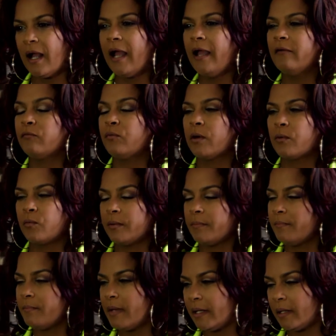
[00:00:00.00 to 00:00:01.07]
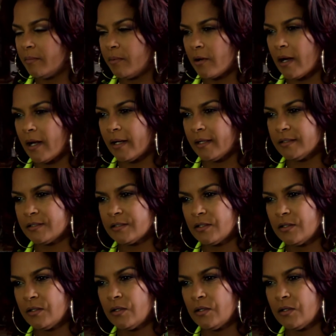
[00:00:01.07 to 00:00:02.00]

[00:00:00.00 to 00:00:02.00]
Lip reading: I have worked with many brides